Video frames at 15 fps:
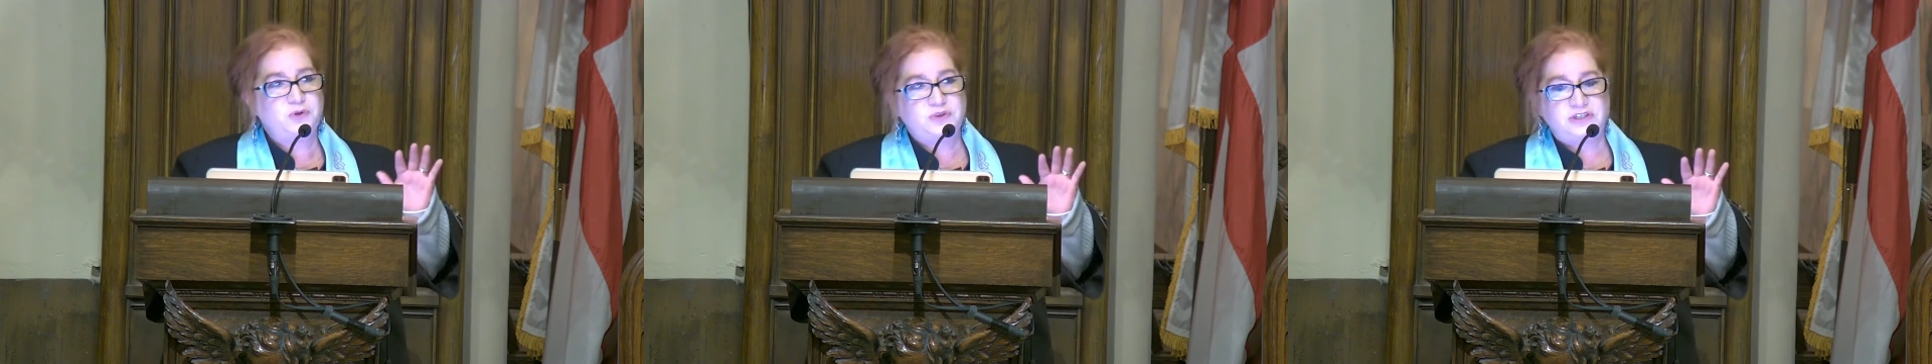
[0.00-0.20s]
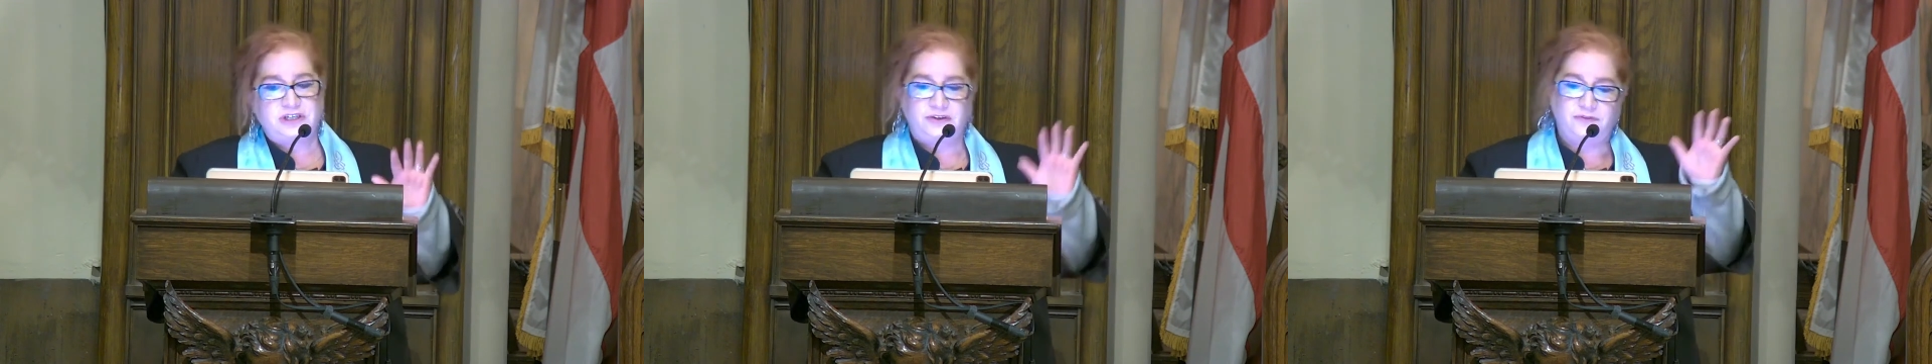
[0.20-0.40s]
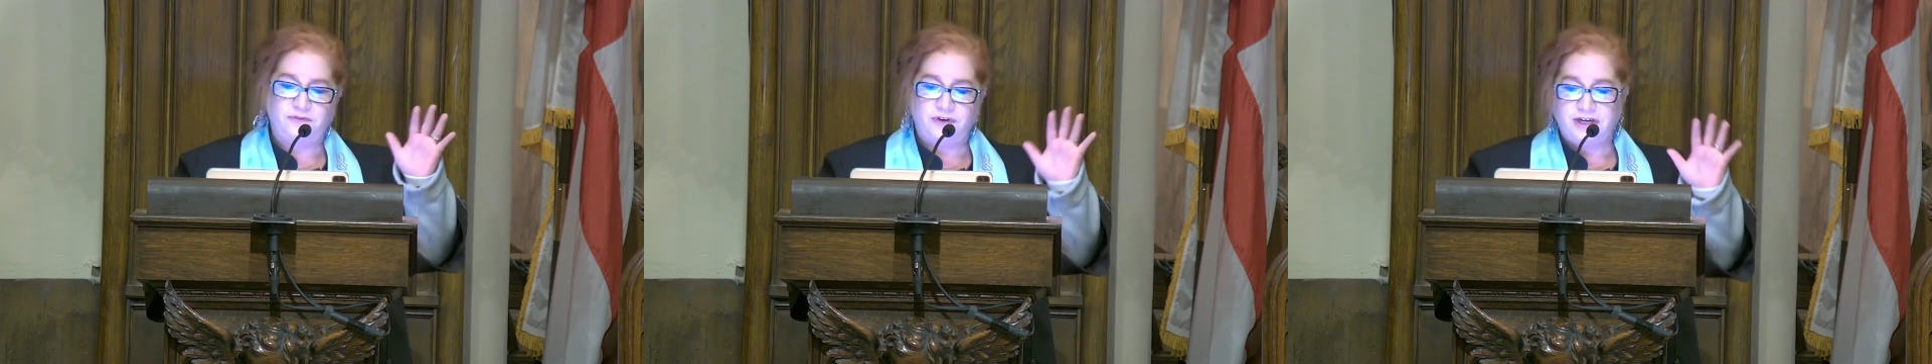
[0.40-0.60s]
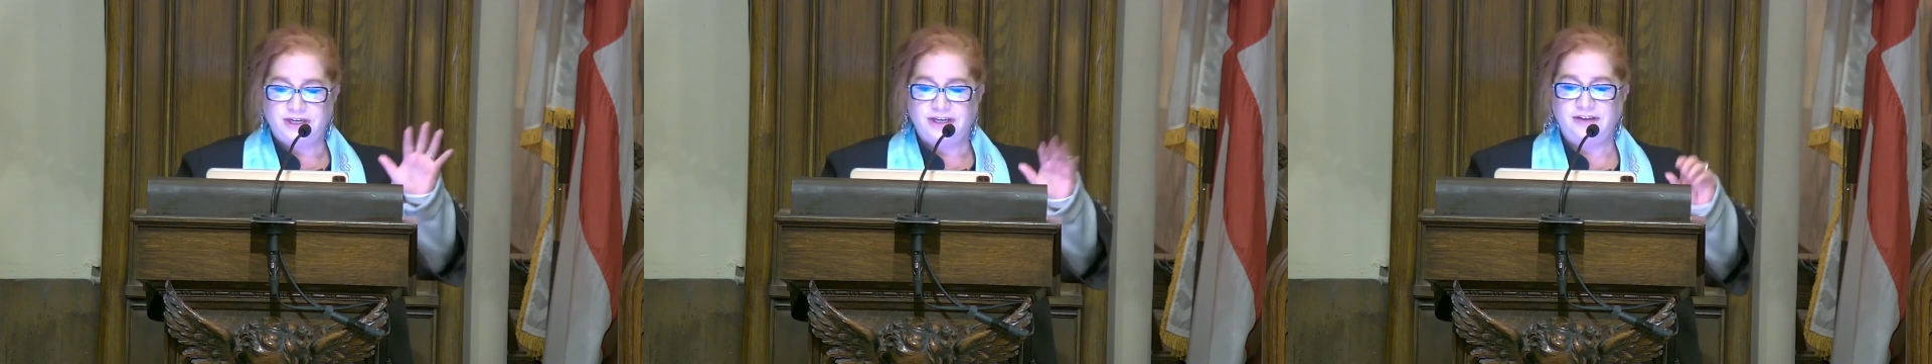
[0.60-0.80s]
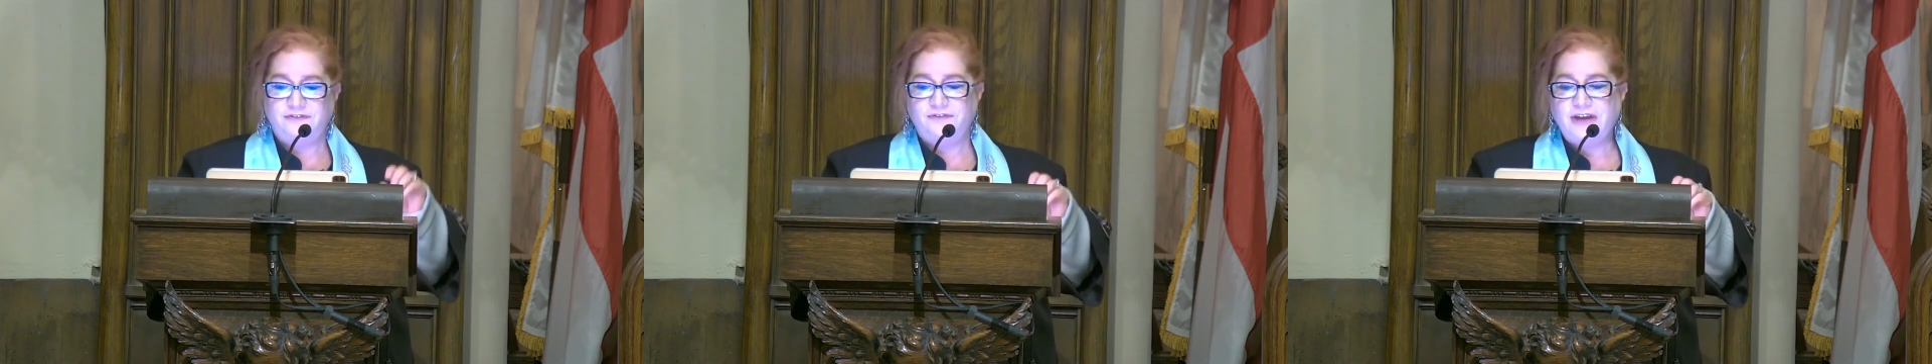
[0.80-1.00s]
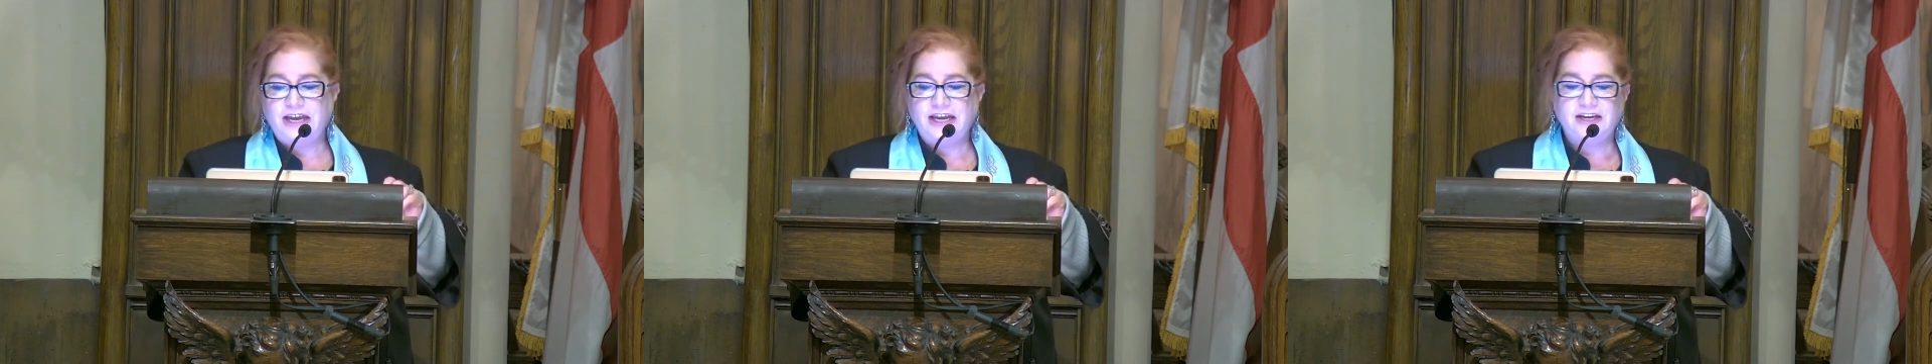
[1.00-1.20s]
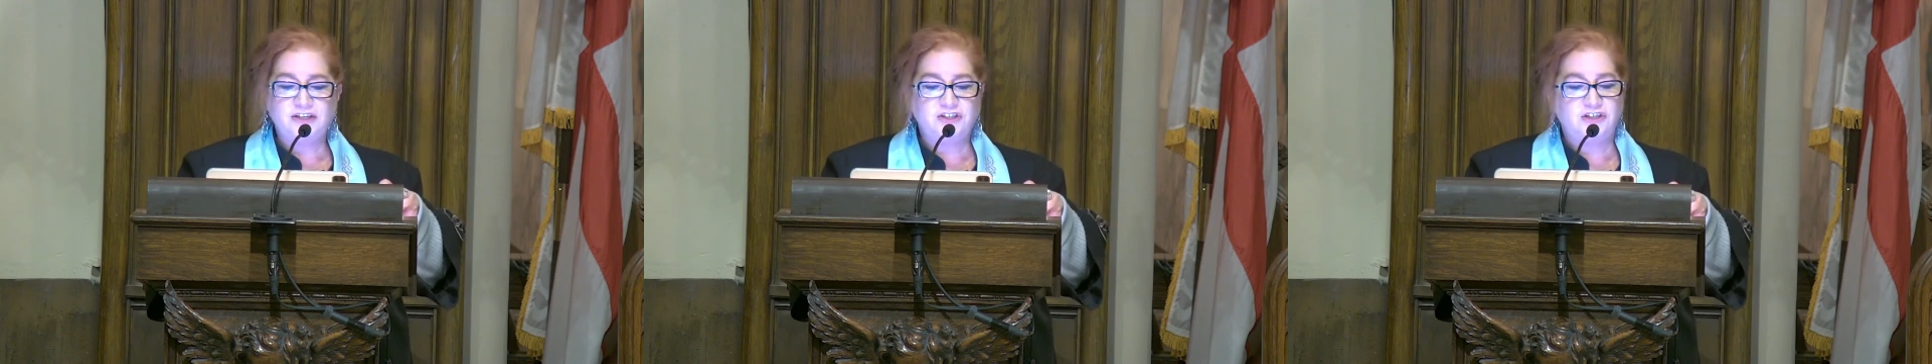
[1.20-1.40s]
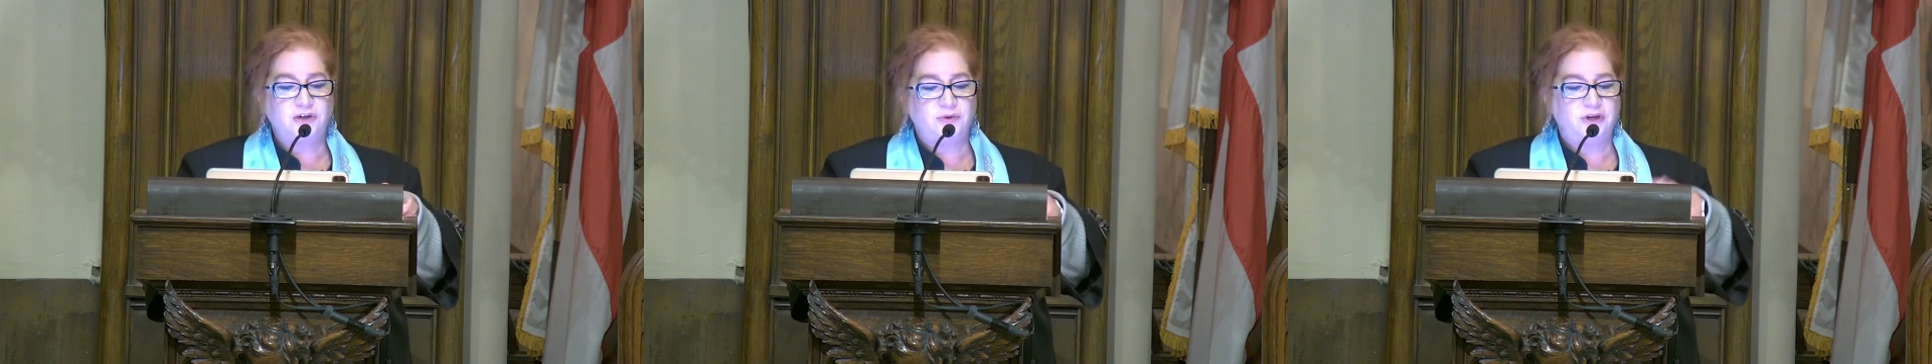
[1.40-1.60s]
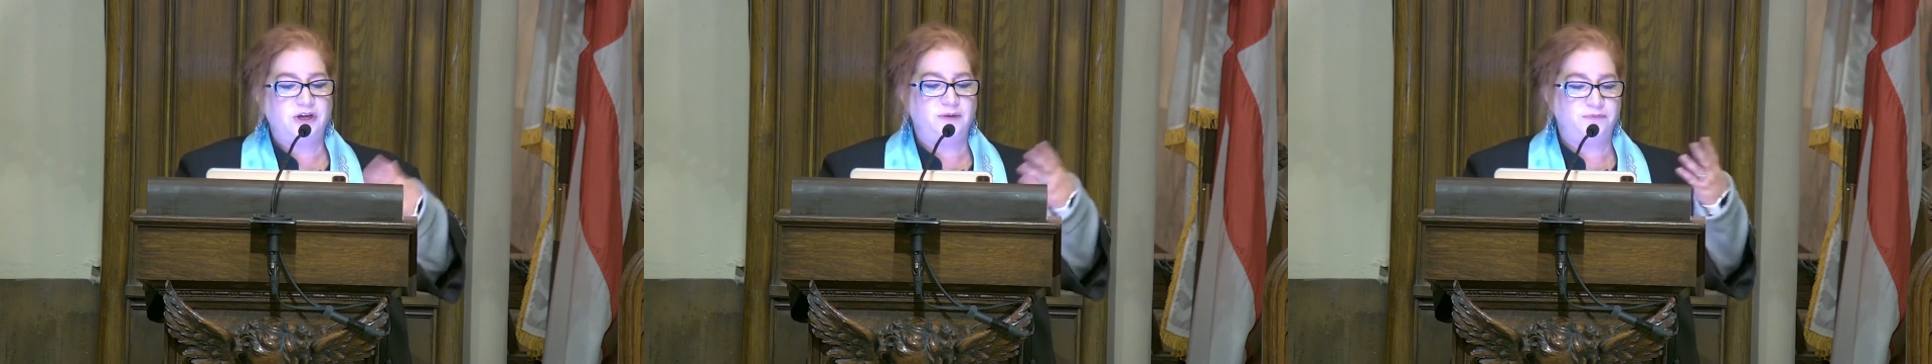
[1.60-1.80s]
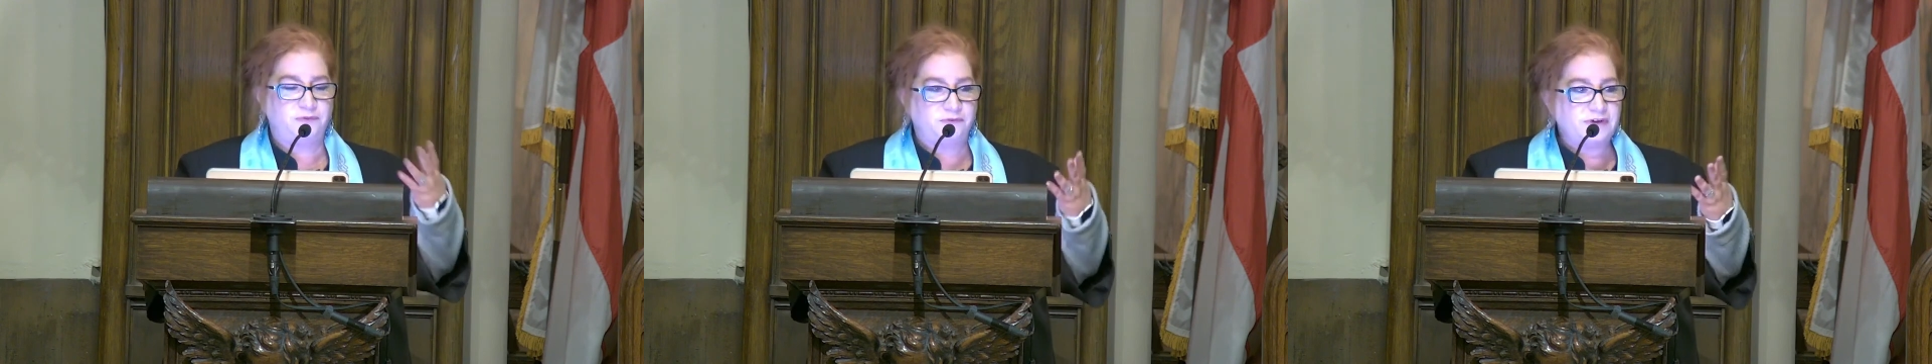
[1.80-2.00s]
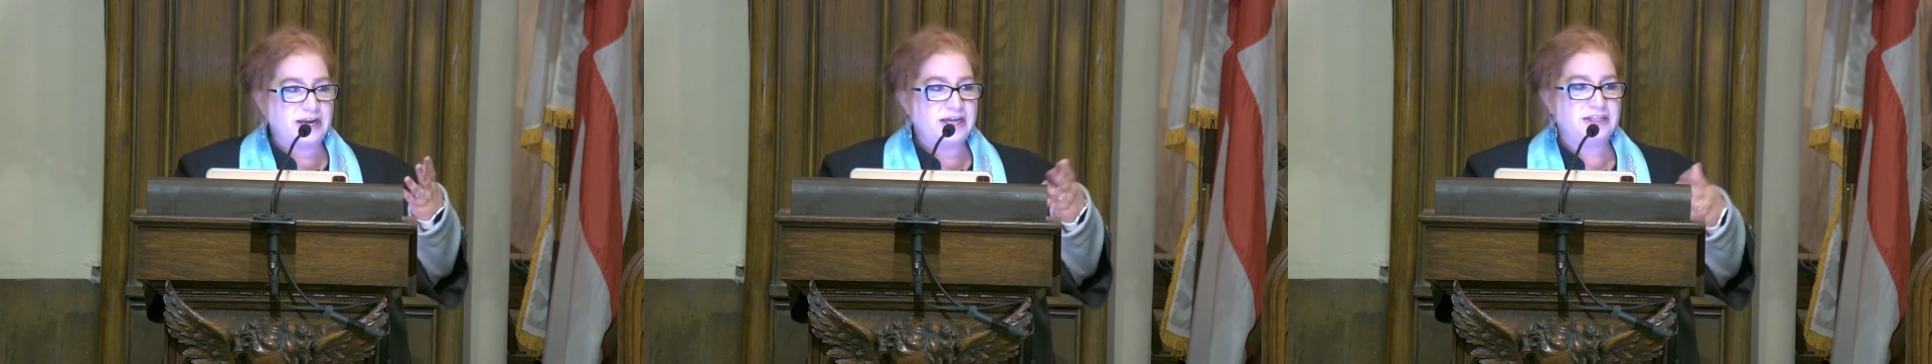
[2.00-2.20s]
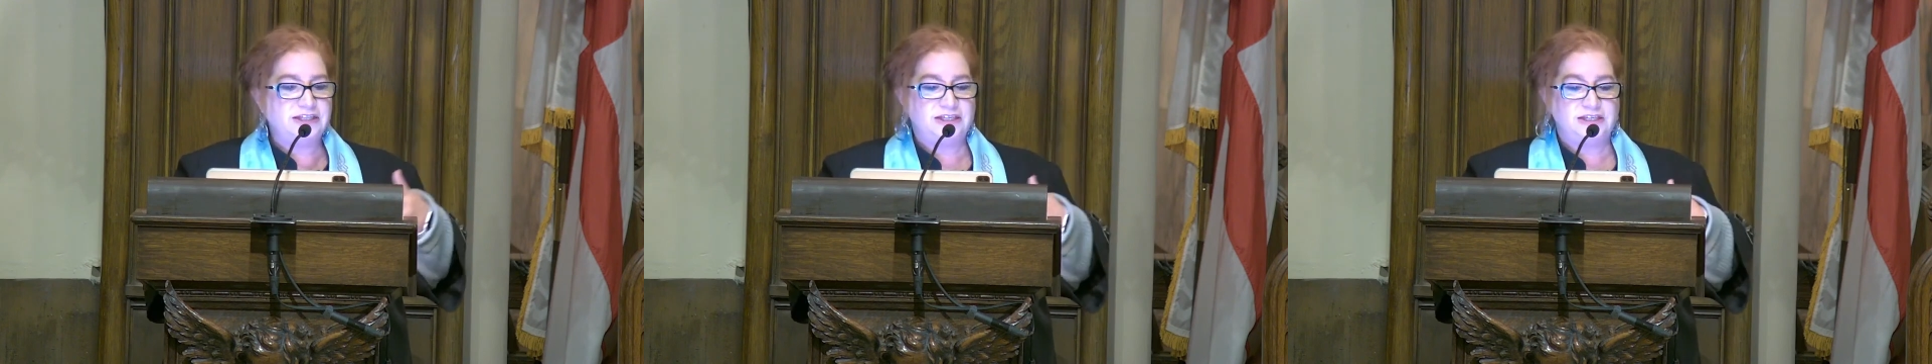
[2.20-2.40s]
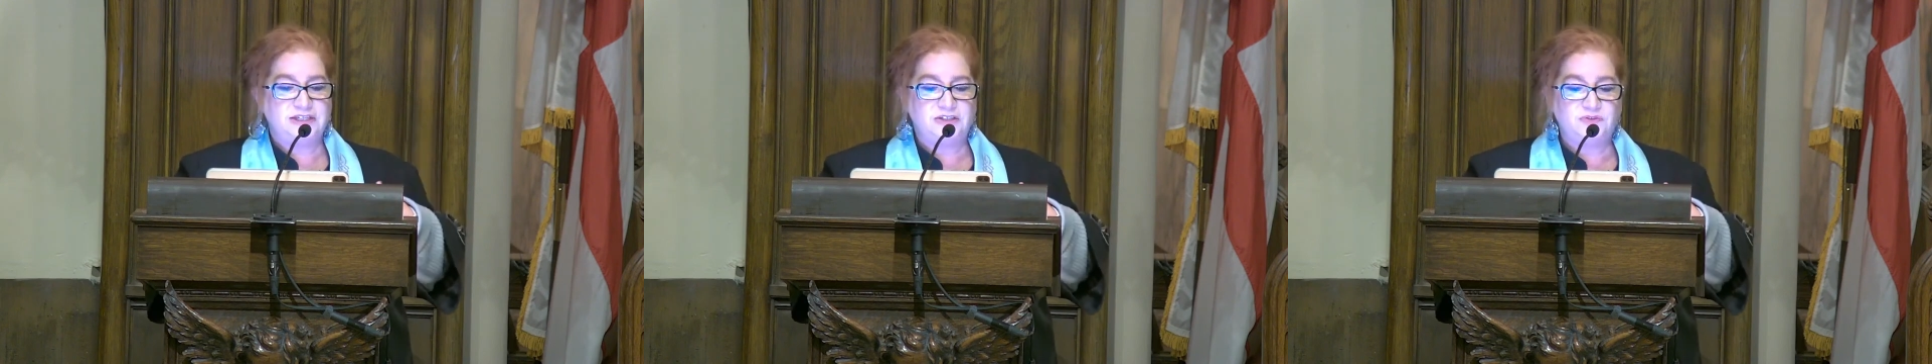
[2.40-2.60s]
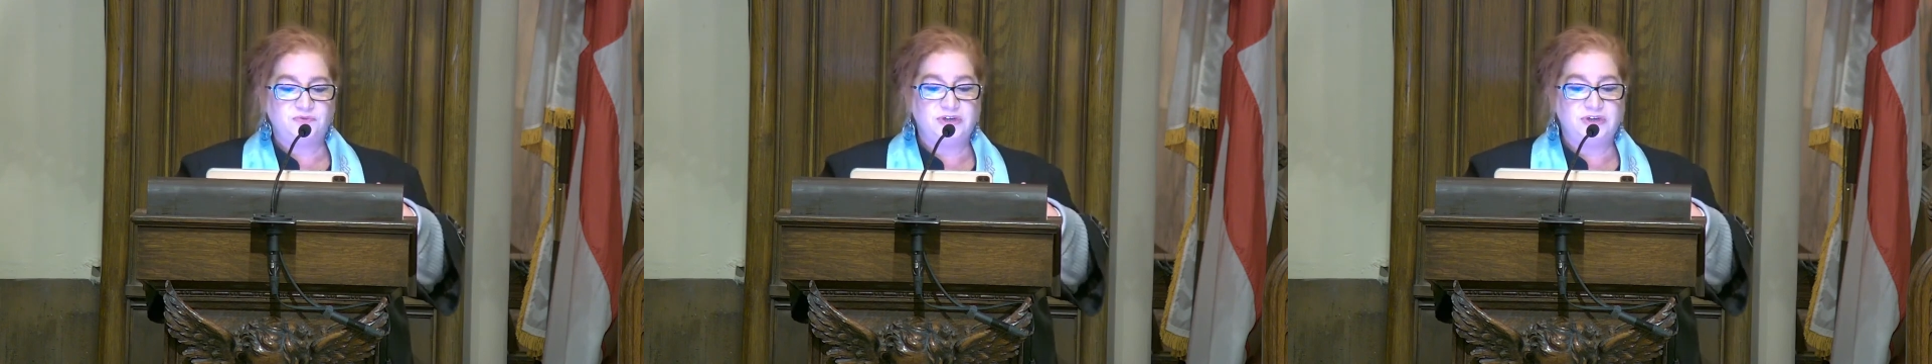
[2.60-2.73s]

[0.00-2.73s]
posting frightening facts, showing up for rallies,